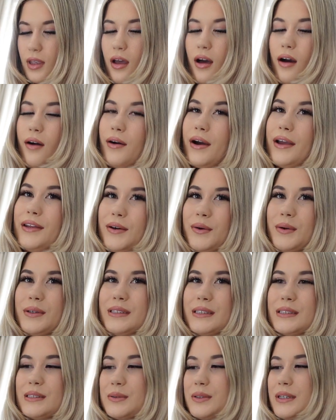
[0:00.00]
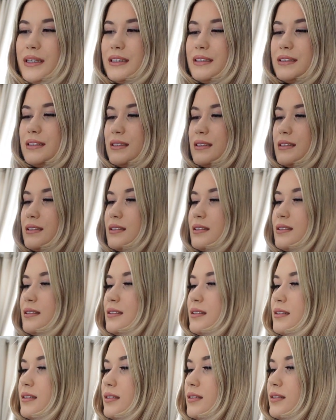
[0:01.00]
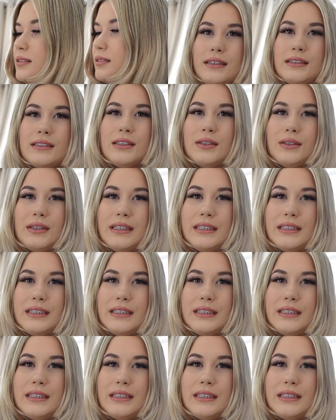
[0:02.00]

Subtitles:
Oh, I know what this one is. So